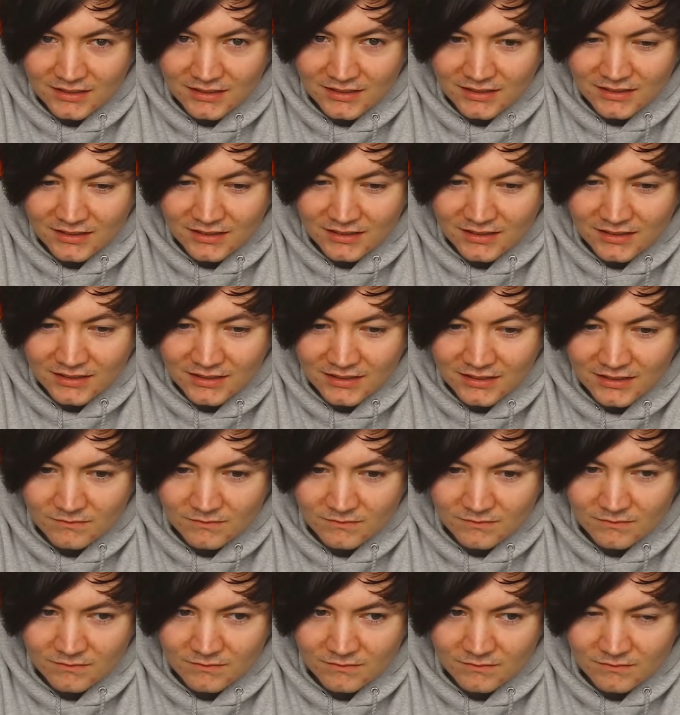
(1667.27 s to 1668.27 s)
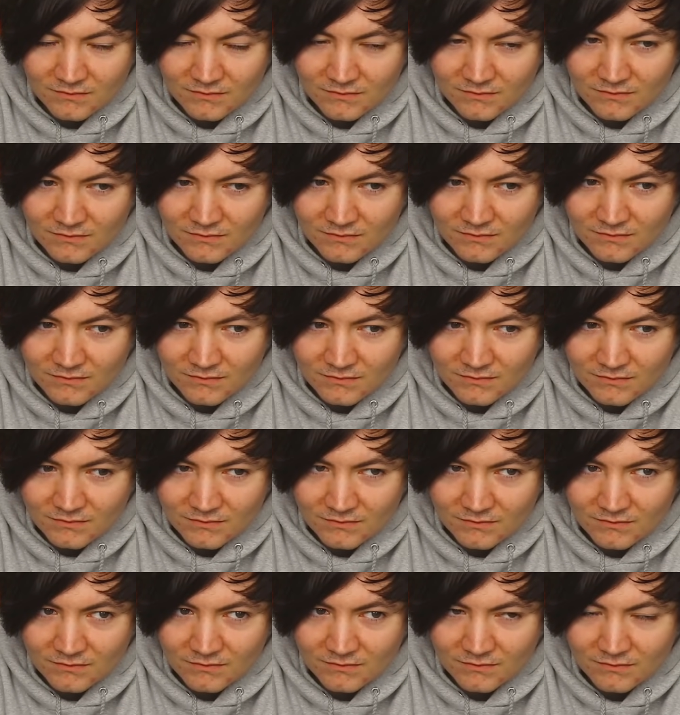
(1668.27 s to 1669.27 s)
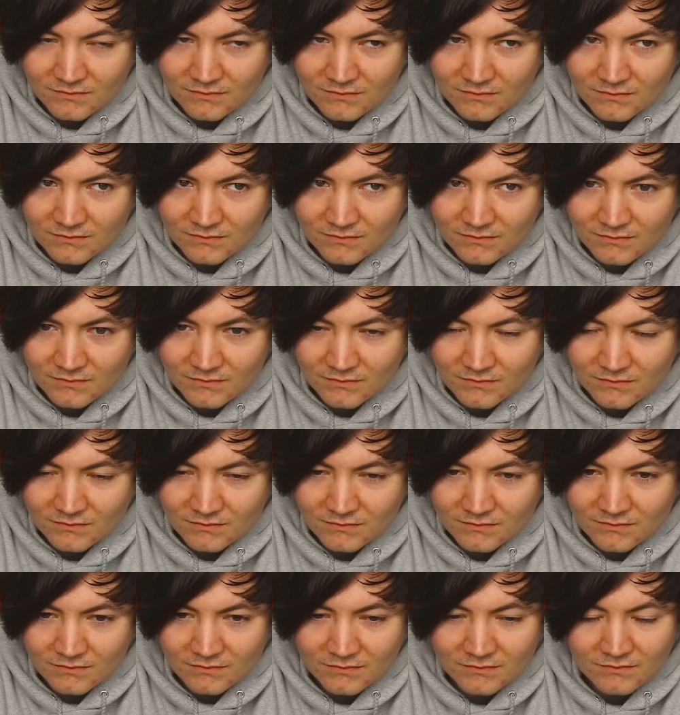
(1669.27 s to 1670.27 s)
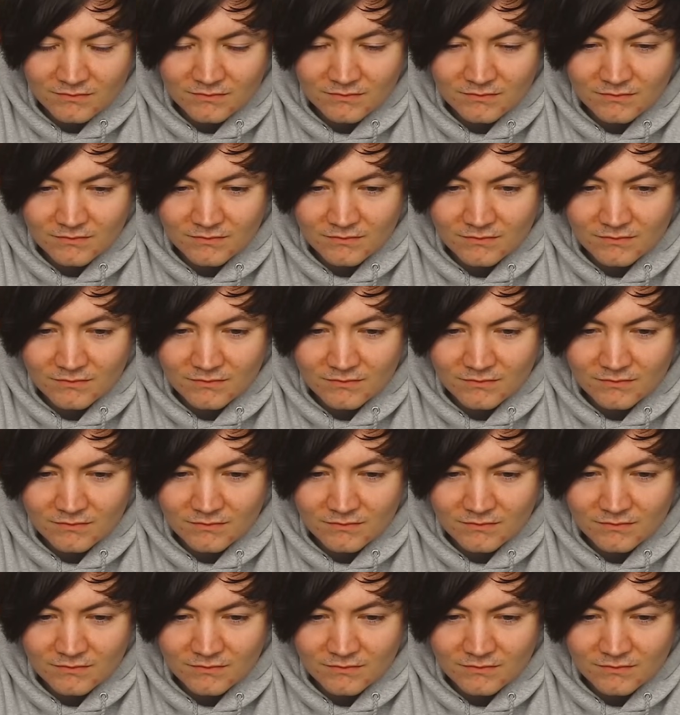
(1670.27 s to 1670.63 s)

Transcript: No words are spoken by the person on screen.